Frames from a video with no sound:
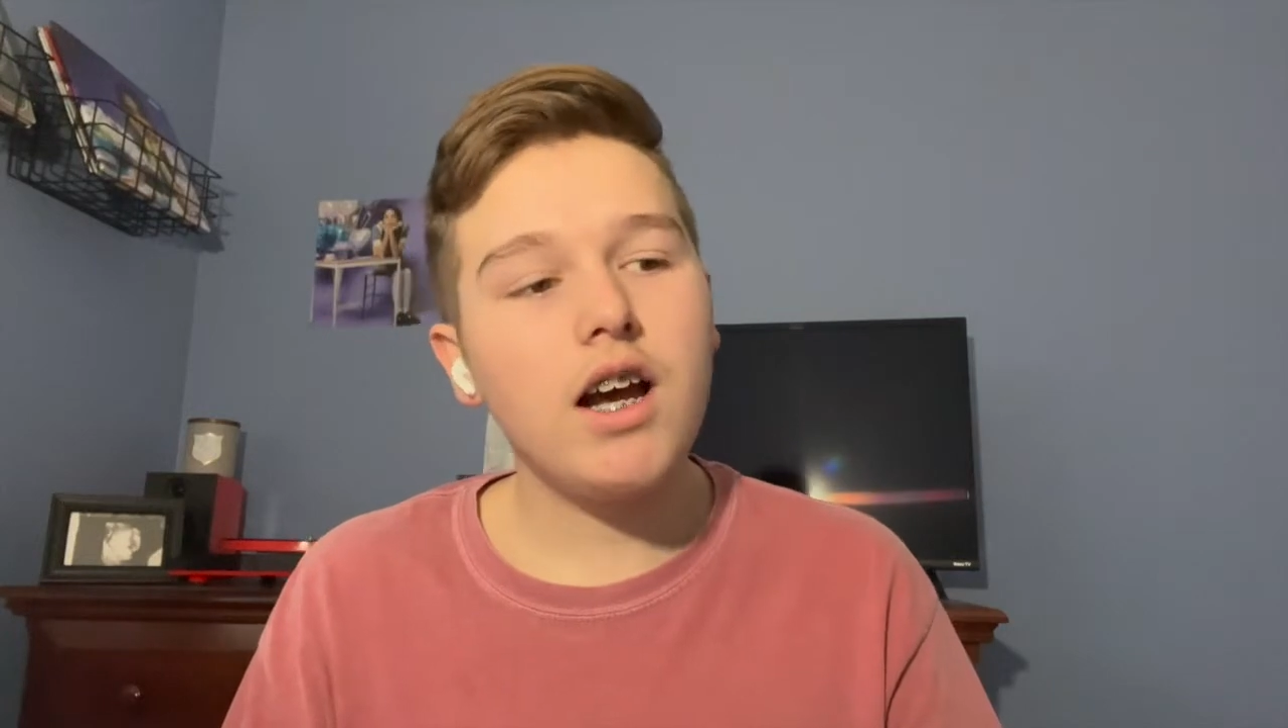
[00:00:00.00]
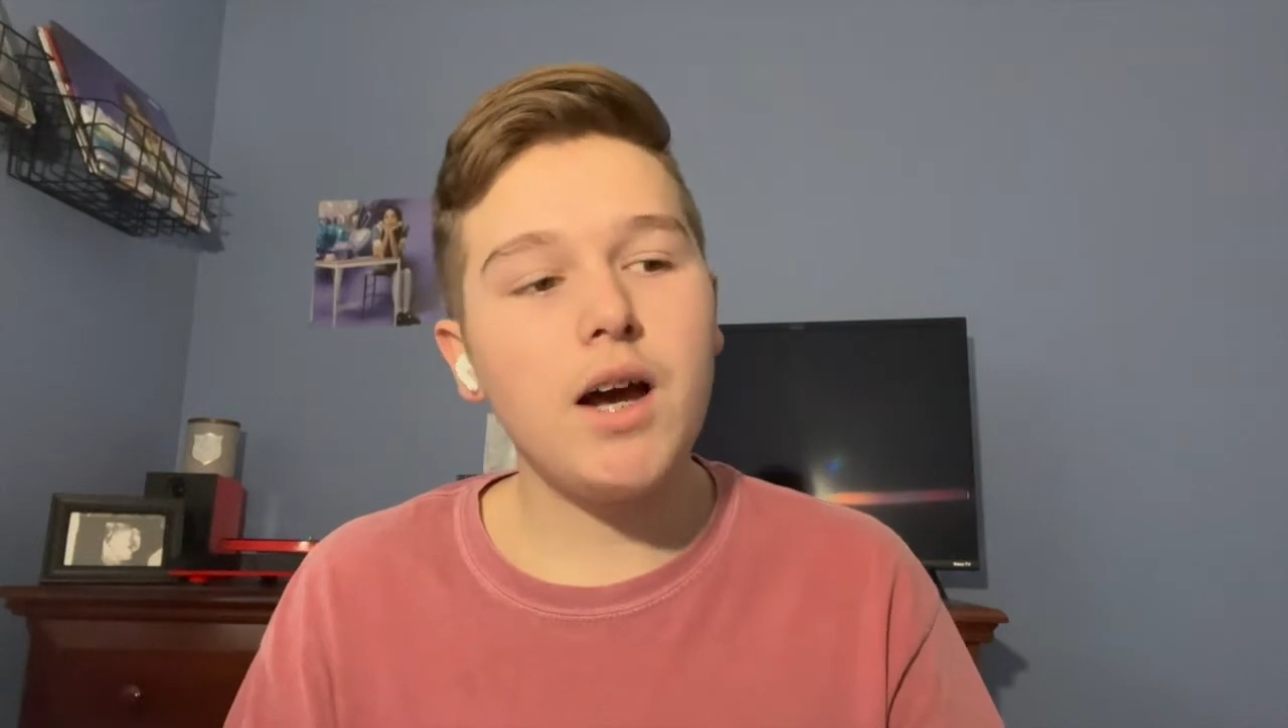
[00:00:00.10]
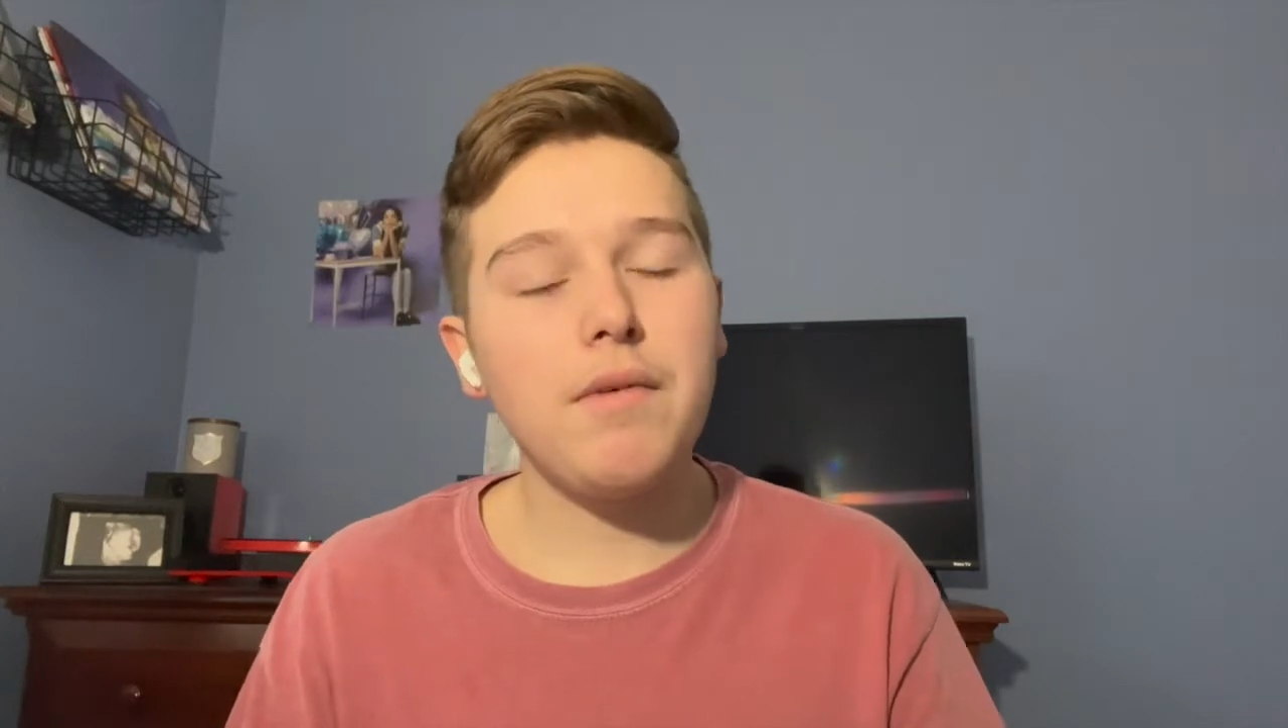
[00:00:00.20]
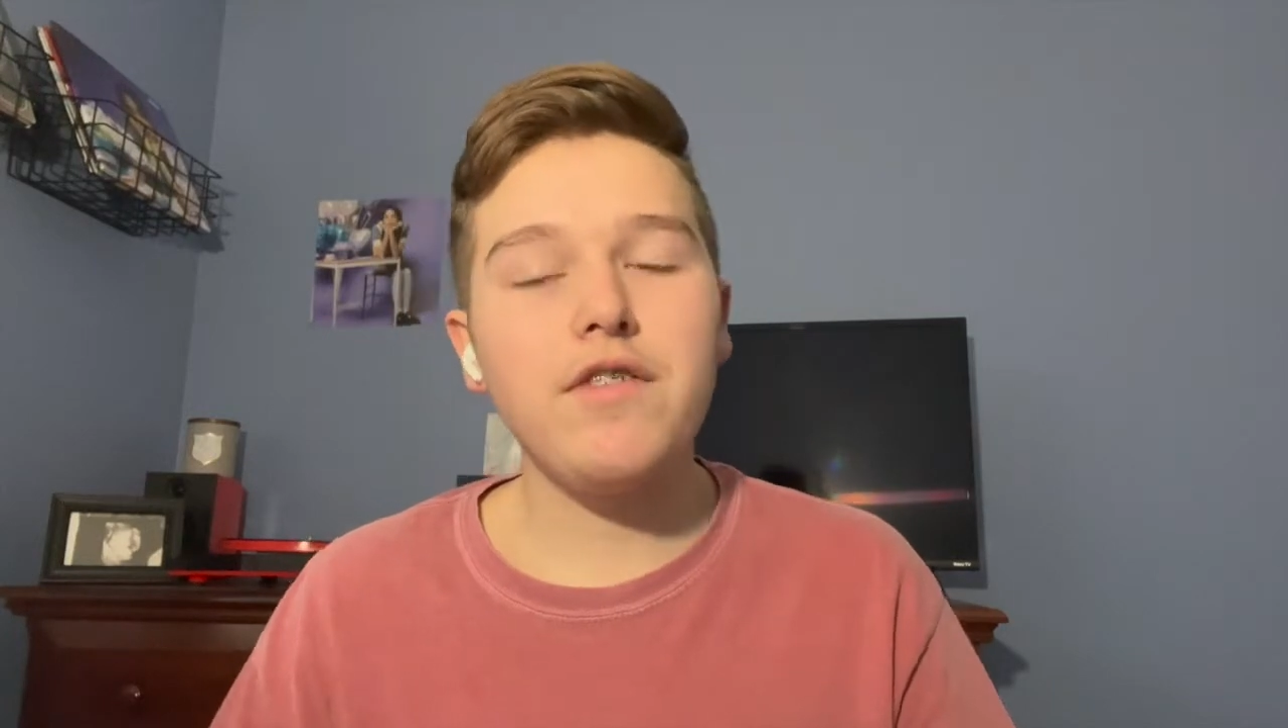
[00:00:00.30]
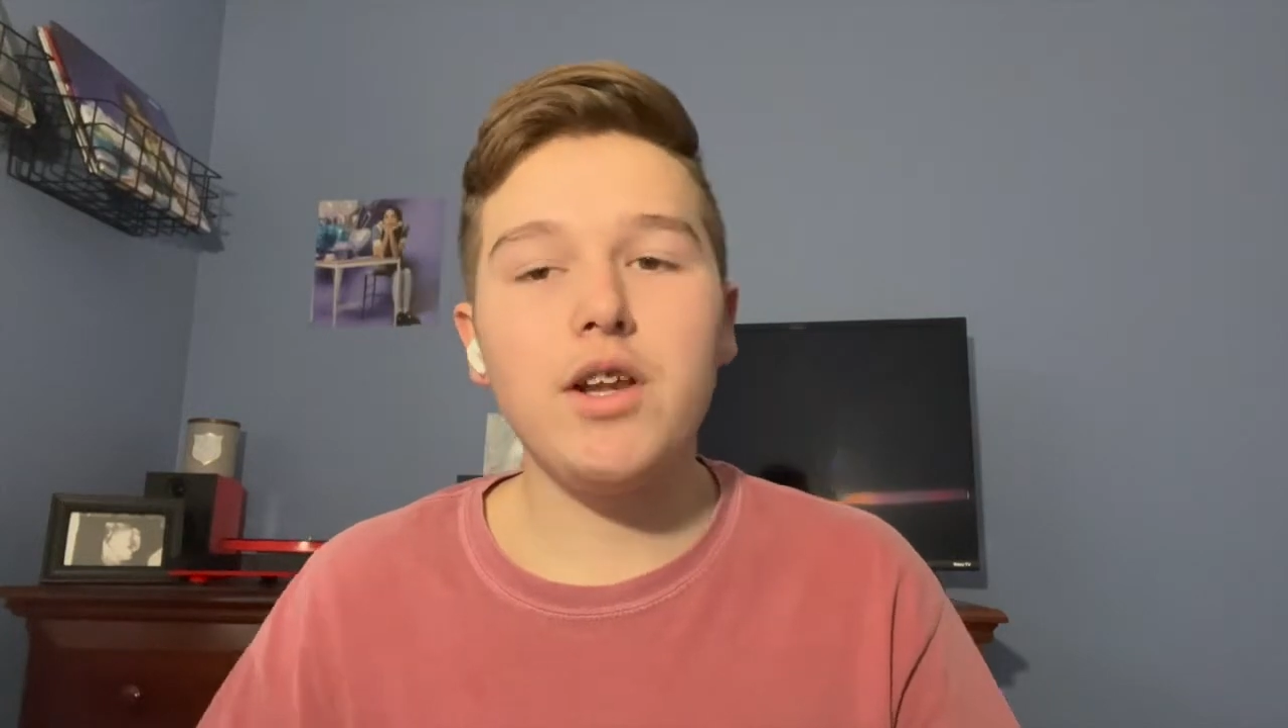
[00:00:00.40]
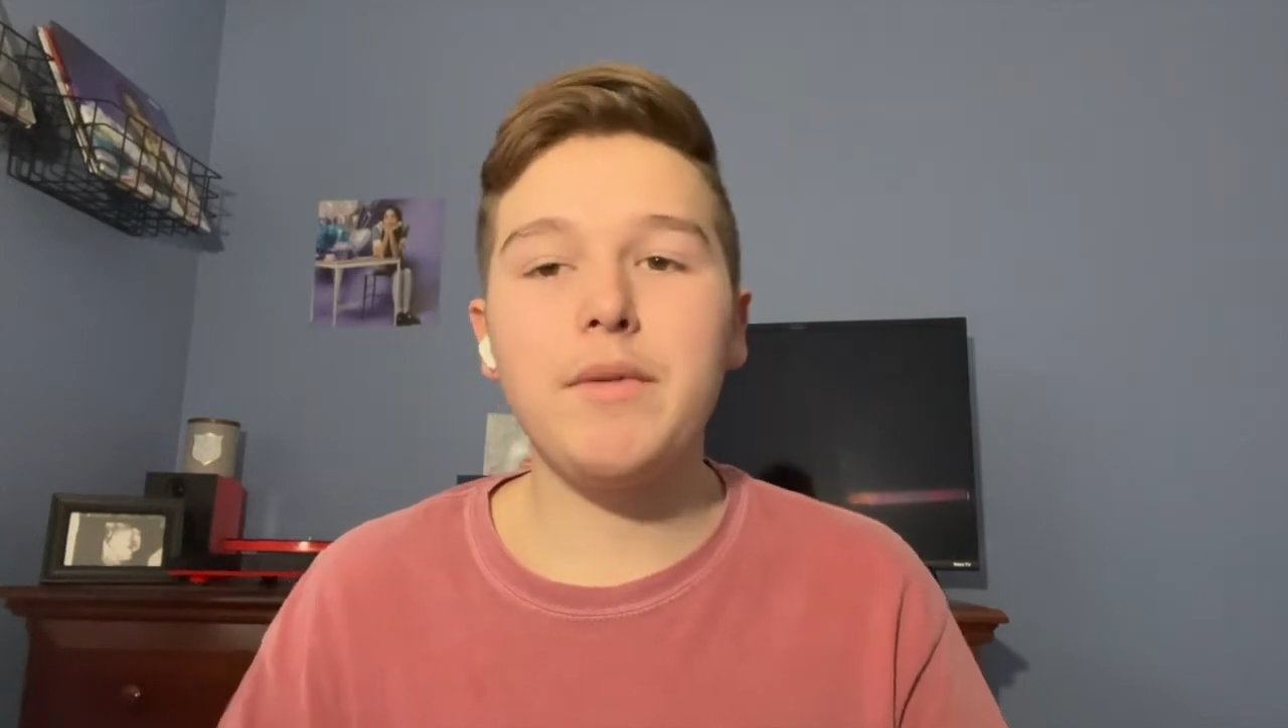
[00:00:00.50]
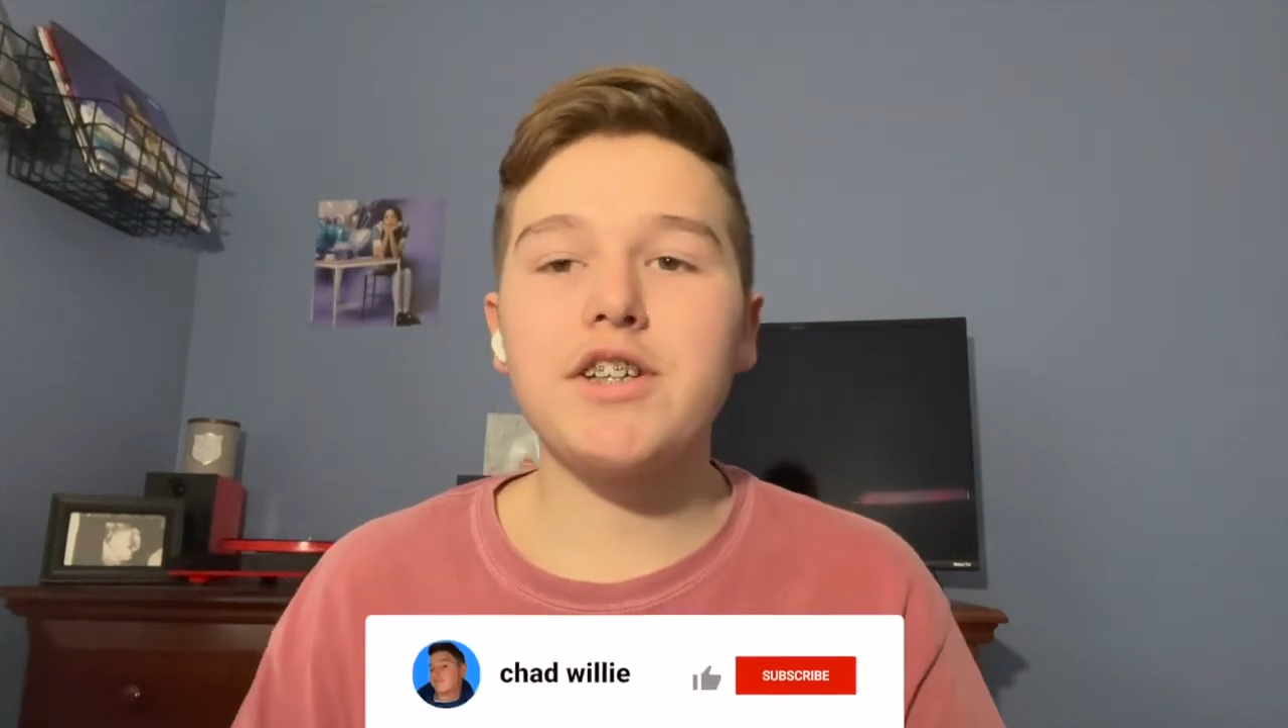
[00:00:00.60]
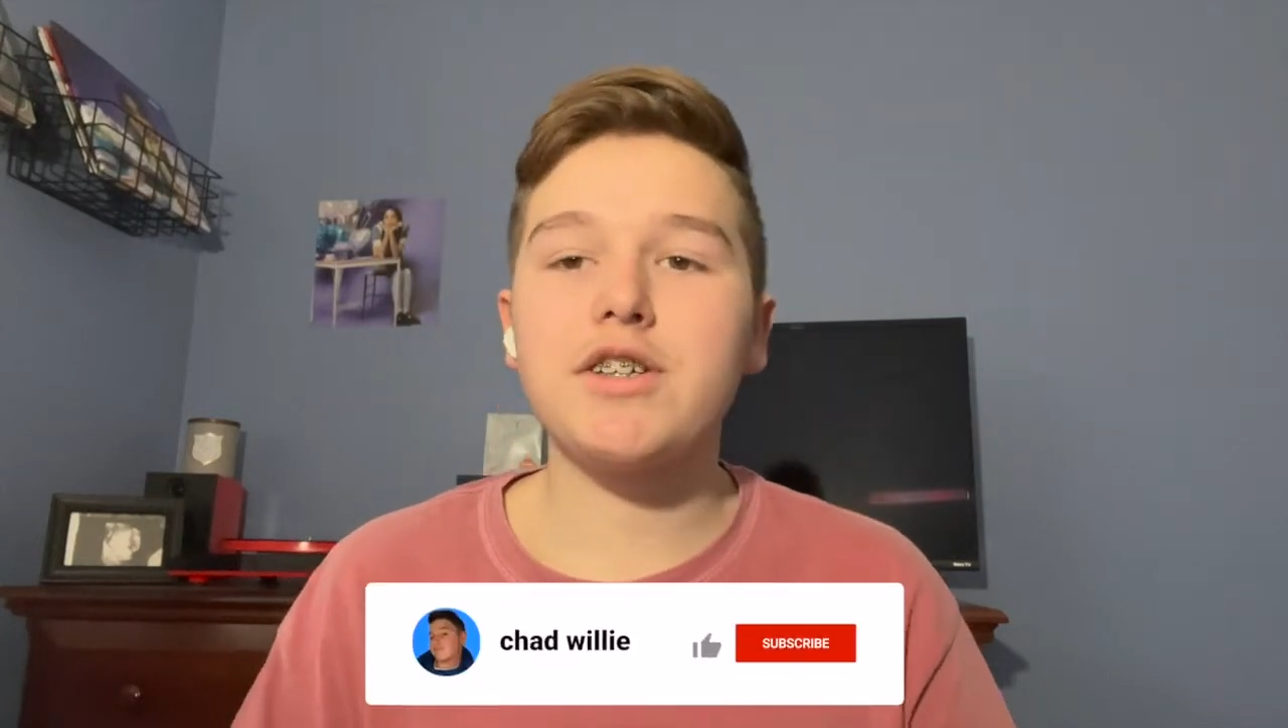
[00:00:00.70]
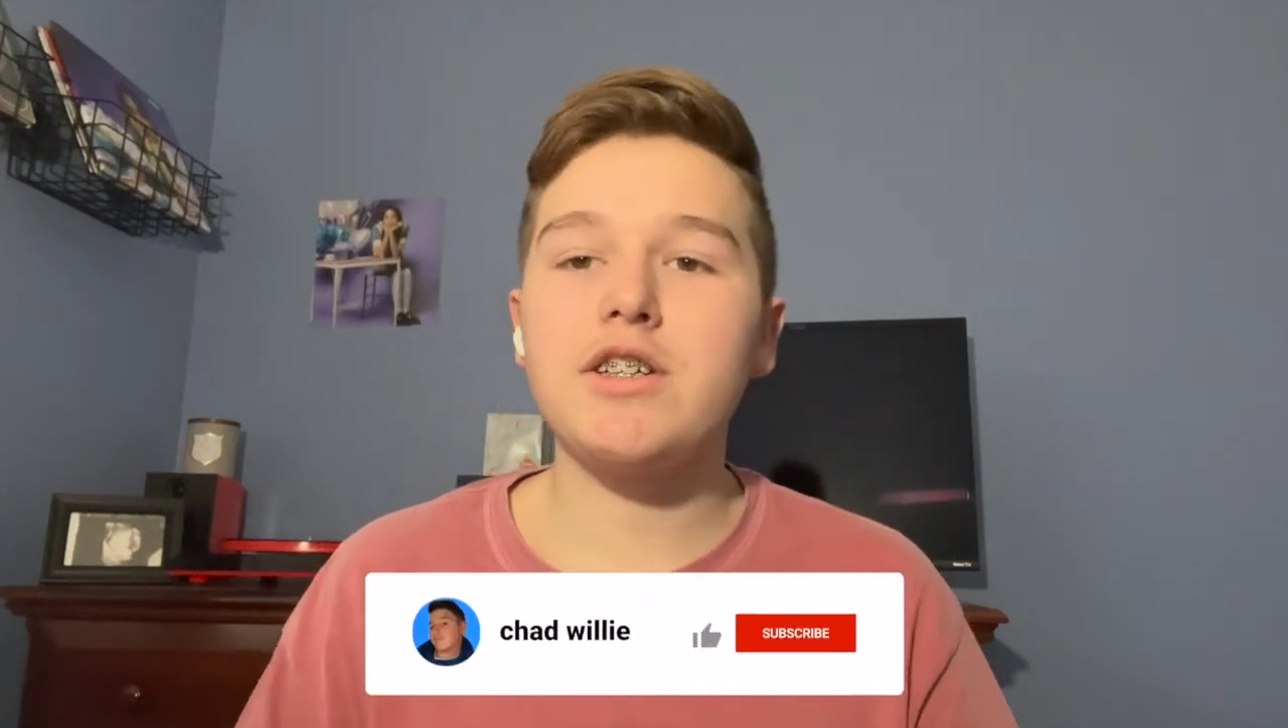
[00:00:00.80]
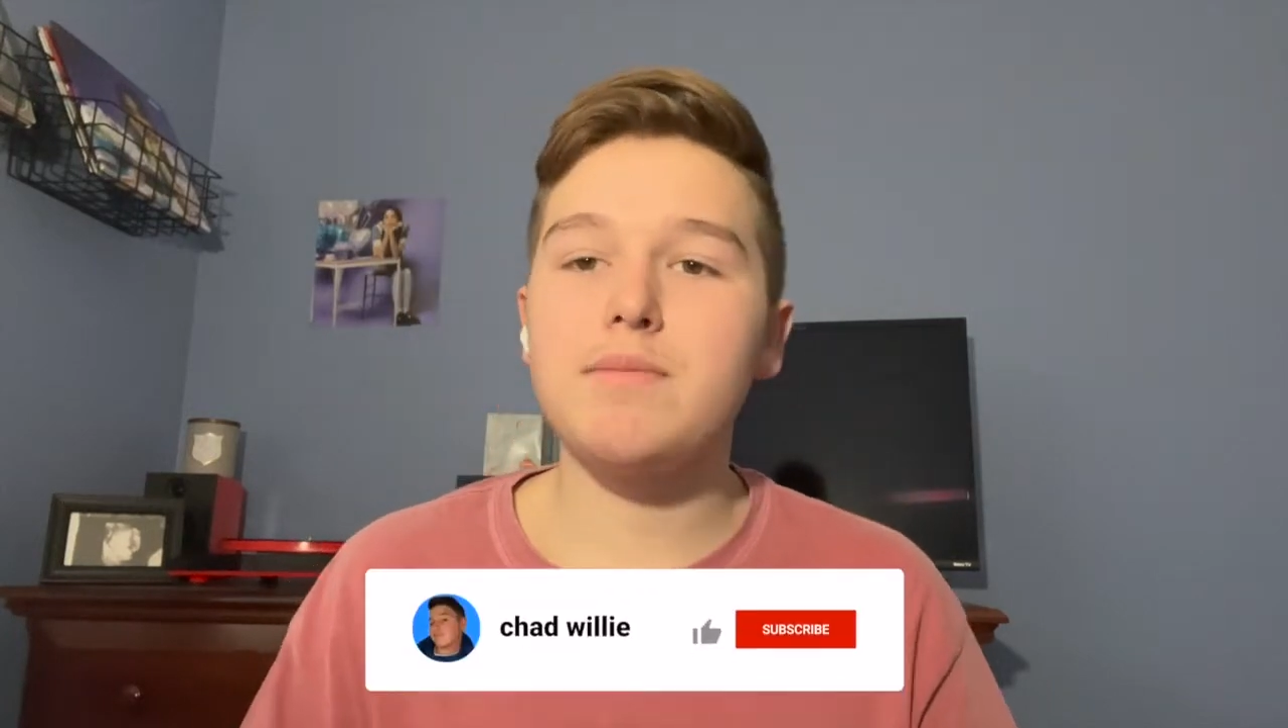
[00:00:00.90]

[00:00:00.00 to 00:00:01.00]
If you do, make sure you